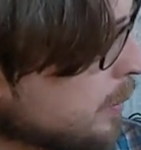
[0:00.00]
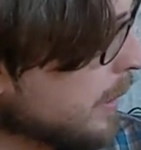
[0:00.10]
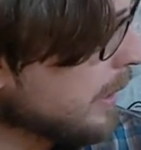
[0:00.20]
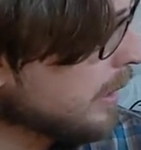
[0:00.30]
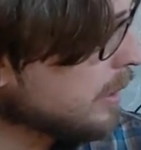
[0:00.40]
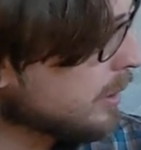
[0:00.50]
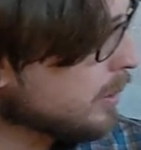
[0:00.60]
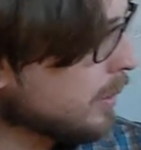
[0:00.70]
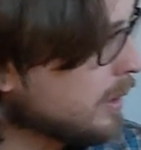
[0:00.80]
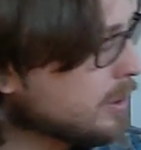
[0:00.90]
being the
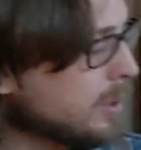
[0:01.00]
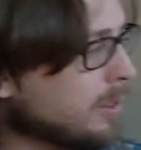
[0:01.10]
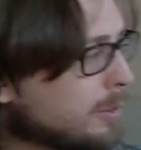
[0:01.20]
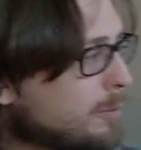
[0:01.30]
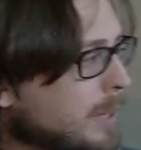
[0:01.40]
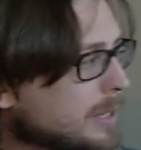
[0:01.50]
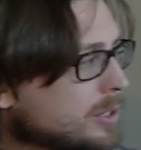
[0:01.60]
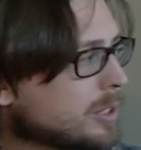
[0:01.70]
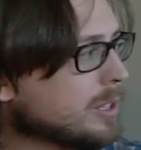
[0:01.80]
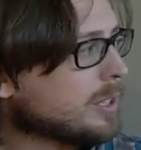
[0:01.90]
two sort of
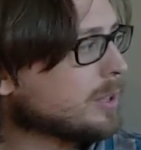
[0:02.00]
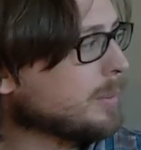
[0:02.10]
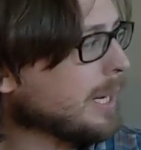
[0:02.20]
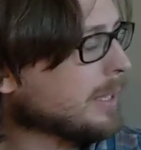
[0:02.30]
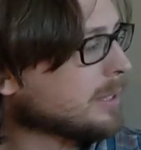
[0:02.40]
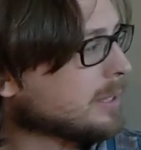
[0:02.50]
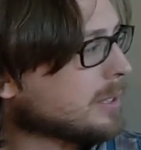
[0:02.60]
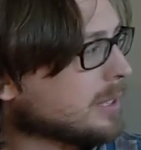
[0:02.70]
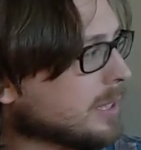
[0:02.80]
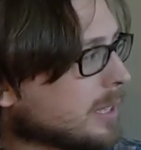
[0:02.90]
master
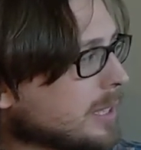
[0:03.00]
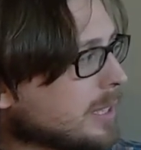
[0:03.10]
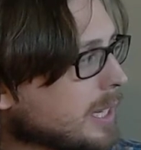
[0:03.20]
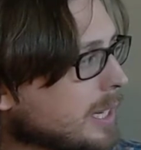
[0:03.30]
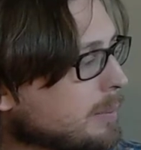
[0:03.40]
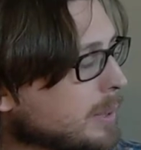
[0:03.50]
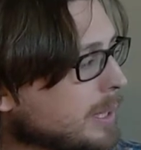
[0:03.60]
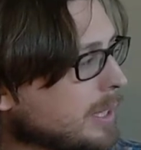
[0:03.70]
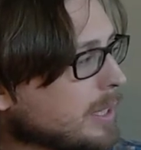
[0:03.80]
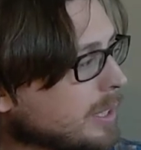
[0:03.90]
domains, and 9
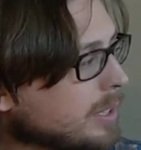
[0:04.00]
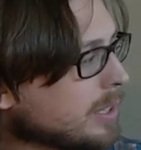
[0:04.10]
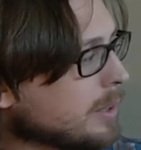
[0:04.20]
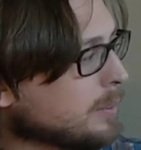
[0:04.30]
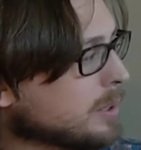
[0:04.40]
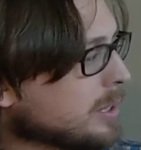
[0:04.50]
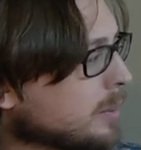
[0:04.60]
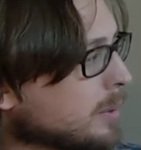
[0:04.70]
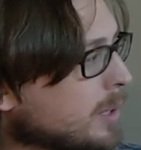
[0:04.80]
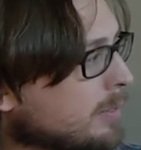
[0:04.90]
being the all-encompassing
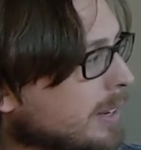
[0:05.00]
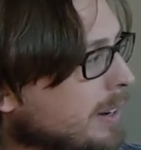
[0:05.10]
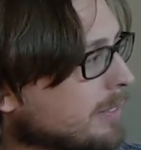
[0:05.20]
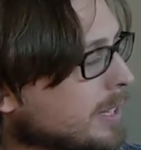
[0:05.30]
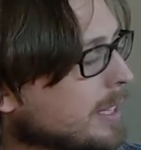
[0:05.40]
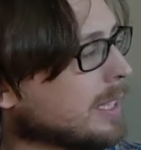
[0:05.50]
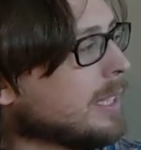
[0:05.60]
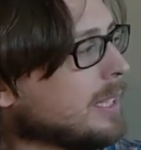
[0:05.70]
number of everything.